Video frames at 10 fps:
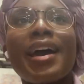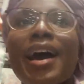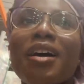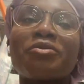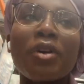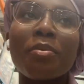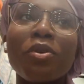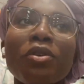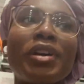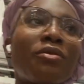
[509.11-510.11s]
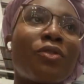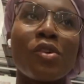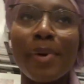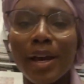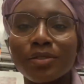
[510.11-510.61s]
after I put in 4
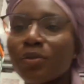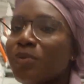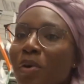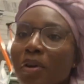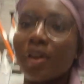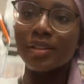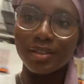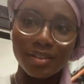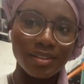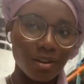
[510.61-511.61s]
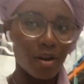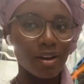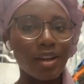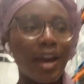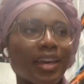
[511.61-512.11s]
packs of water into this
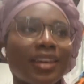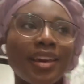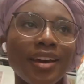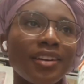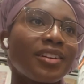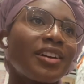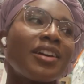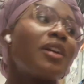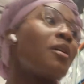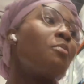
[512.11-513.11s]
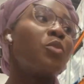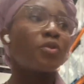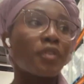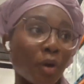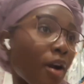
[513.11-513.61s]
cart, I can't
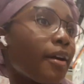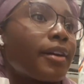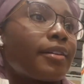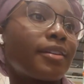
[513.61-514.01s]
move the cart.